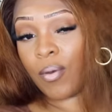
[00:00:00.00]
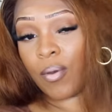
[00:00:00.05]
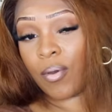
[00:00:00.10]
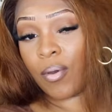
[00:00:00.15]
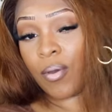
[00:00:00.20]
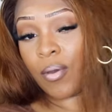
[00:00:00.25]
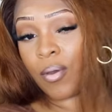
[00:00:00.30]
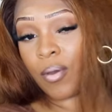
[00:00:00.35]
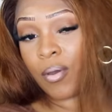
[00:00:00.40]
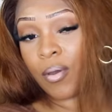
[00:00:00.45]

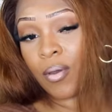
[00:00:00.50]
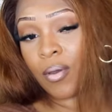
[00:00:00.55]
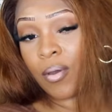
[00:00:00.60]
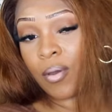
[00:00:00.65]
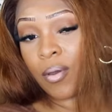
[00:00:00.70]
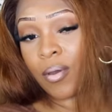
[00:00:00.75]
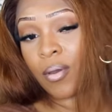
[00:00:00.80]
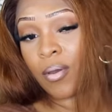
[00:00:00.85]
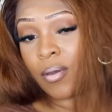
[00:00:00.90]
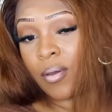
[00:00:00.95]

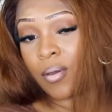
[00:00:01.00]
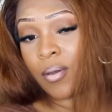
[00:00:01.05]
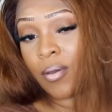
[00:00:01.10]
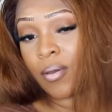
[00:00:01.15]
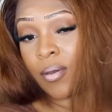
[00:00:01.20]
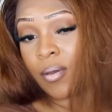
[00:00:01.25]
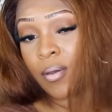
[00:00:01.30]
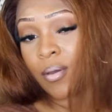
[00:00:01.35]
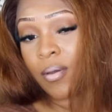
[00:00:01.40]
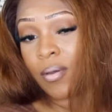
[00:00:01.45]

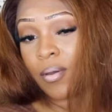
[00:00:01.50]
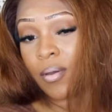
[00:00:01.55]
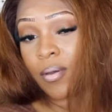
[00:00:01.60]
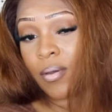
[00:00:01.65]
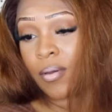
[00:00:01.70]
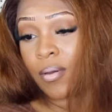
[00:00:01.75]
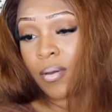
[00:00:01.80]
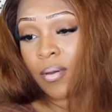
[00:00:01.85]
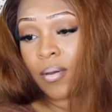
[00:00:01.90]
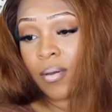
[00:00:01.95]

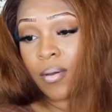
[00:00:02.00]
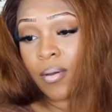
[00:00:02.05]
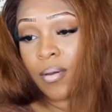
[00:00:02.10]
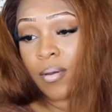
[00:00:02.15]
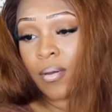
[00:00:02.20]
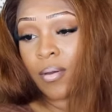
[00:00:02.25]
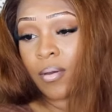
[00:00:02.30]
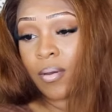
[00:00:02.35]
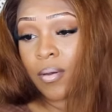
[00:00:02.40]
[no speech]